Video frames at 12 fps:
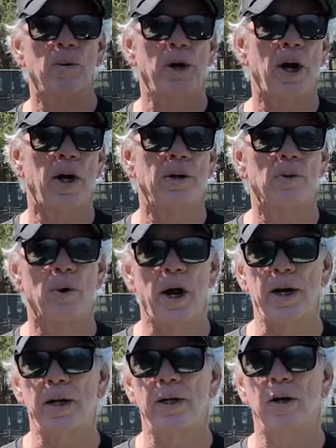went on
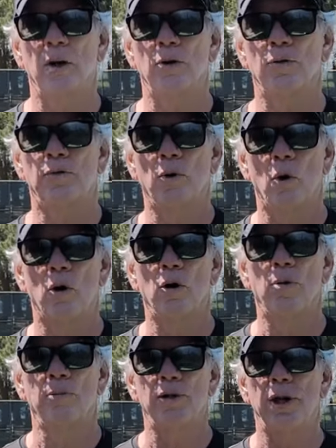Reddit and other
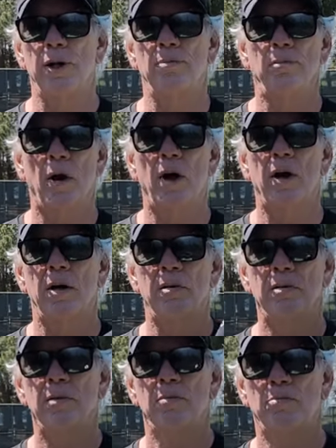forums, and
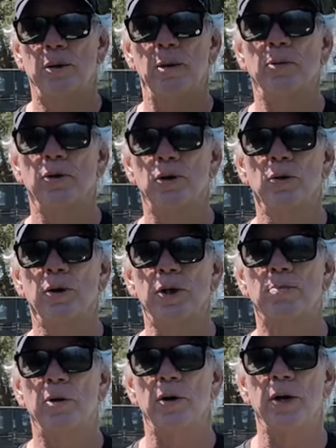people do
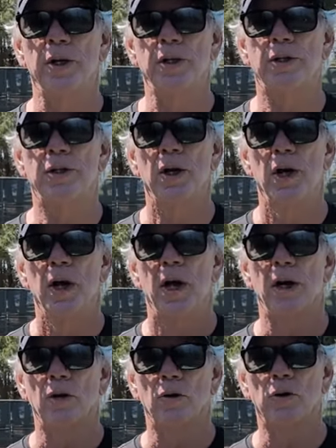experience
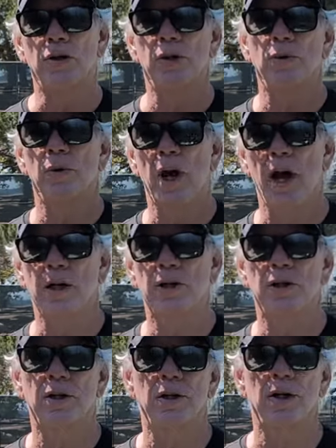an allergic
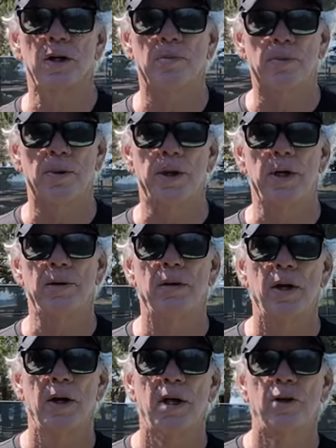reaction to neoprene.
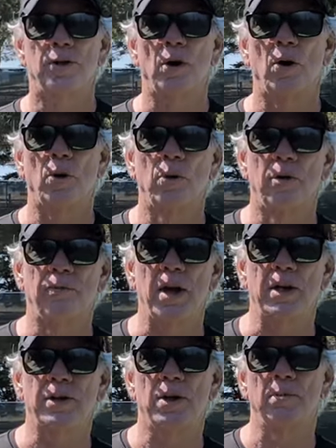So if
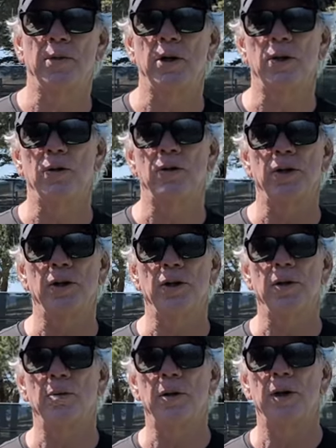that's something you're
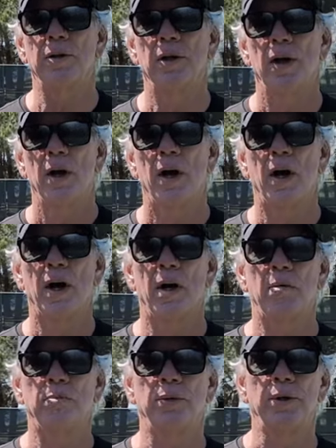dealing with,
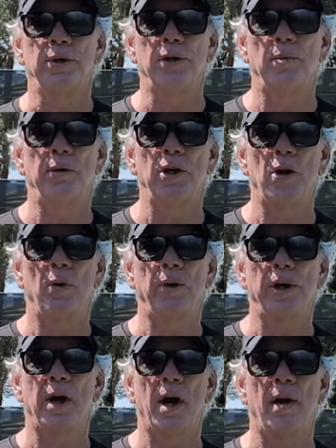please let me know
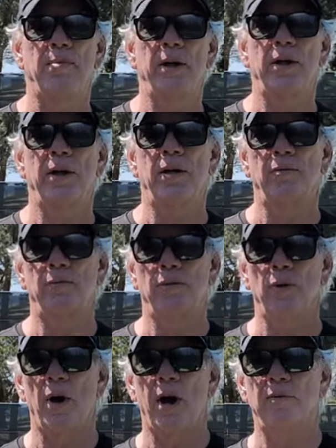in a comment. If
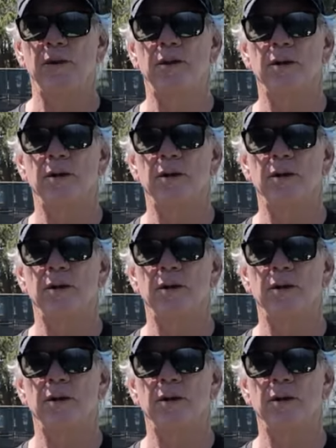you have a